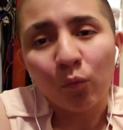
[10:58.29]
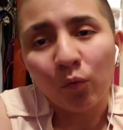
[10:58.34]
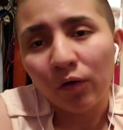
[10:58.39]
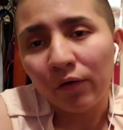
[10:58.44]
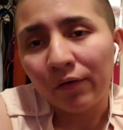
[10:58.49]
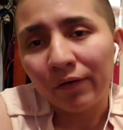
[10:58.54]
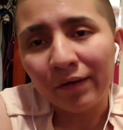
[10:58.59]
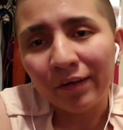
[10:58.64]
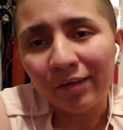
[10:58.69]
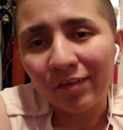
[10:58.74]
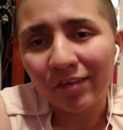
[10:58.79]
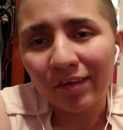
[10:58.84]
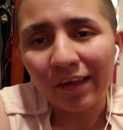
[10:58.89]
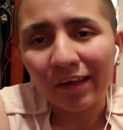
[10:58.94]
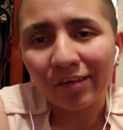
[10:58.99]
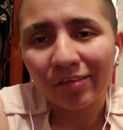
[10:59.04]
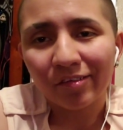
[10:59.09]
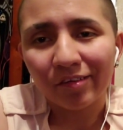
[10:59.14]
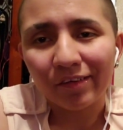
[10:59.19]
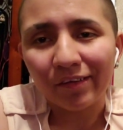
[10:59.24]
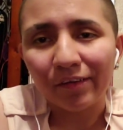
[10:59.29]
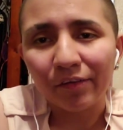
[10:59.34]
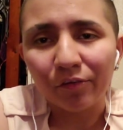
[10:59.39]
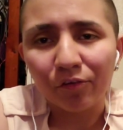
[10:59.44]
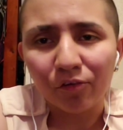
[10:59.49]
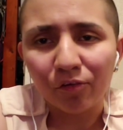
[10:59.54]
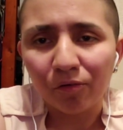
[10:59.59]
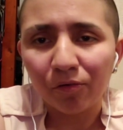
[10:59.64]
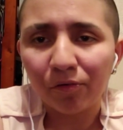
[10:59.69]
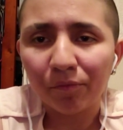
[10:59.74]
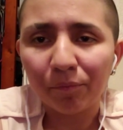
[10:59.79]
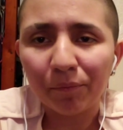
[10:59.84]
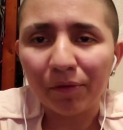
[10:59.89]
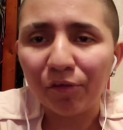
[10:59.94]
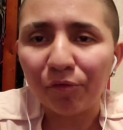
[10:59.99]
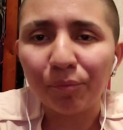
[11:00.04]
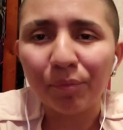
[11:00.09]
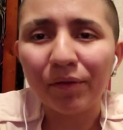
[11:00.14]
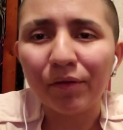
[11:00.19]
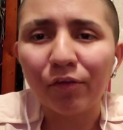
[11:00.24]
where it's actually, you know,
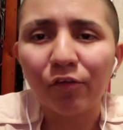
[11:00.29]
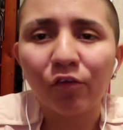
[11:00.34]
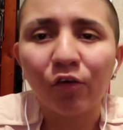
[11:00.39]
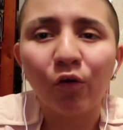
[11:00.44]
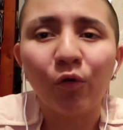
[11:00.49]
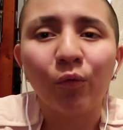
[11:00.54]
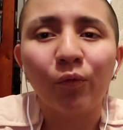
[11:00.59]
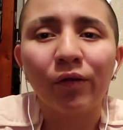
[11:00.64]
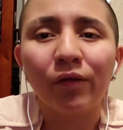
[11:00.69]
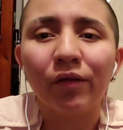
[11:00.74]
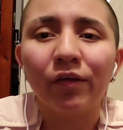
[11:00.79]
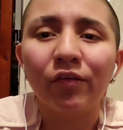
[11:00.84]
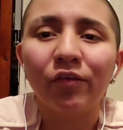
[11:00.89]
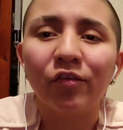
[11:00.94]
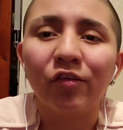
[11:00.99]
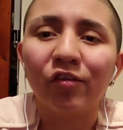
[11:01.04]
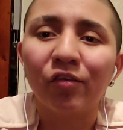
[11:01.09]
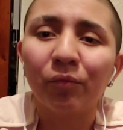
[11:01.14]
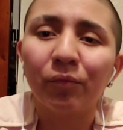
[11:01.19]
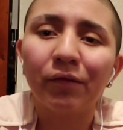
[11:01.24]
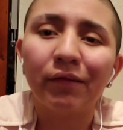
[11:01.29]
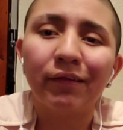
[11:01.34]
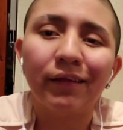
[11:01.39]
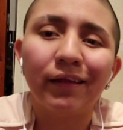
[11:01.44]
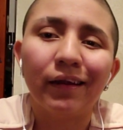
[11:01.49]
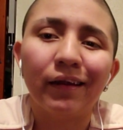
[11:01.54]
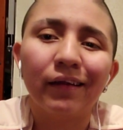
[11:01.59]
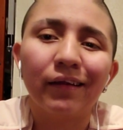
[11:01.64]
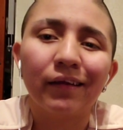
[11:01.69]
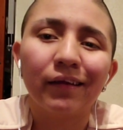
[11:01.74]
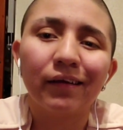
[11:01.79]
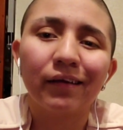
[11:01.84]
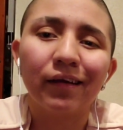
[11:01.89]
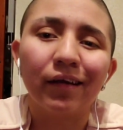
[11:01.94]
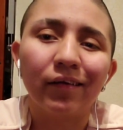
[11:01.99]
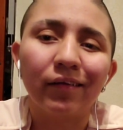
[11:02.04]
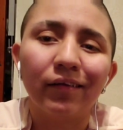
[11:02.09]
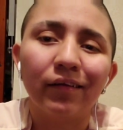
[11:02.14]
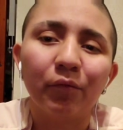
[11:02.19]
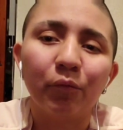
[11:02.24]
it's been told. It's just something that I
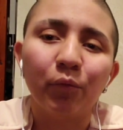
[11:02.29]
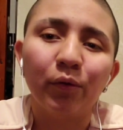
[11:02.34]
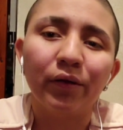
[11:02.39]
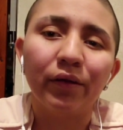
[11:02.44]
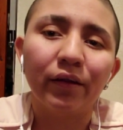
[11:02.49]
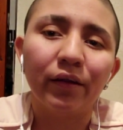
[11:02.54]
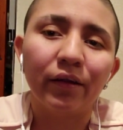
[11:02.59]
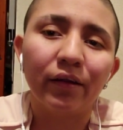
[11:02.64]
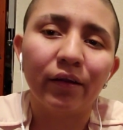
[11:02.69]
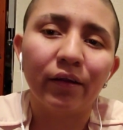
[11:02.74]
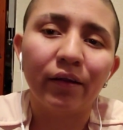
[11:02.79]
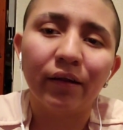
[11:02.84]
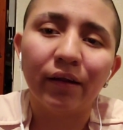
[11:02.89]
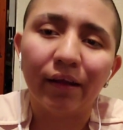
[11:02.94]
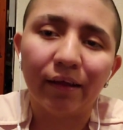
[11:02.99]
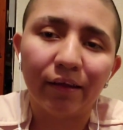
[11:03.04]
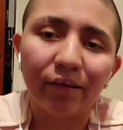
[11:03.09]
kind of wanted to,